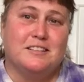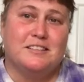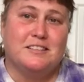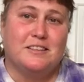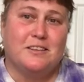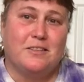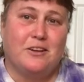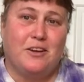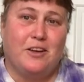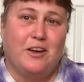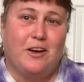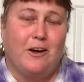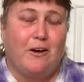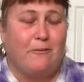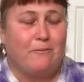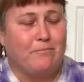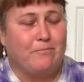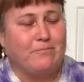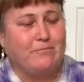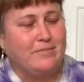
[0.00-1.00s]
So there you go.
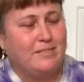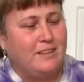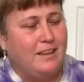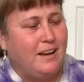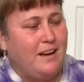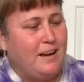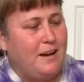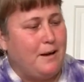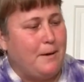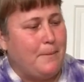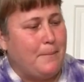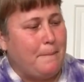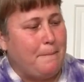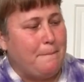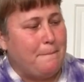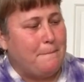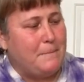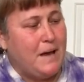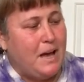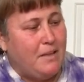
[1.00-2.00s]
Um,
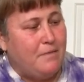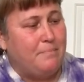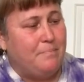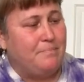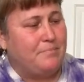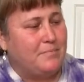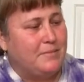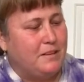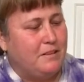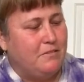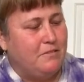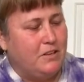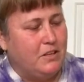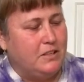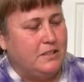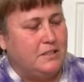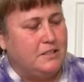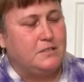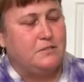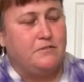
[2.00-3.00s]
but
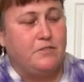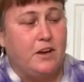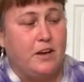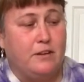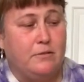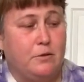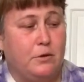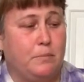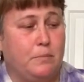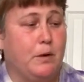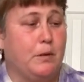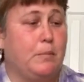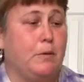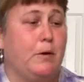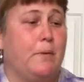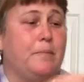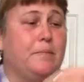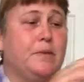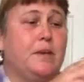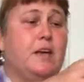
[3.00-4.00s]
villains, fun with purple.